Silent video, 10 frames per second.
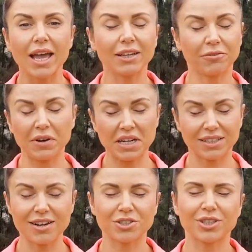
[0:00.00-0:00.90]
In
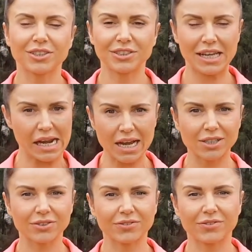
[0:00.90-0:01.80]
fact, I tried to get
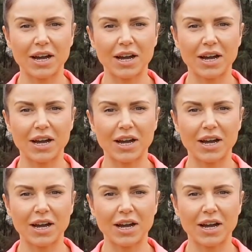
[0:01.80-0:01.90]
out of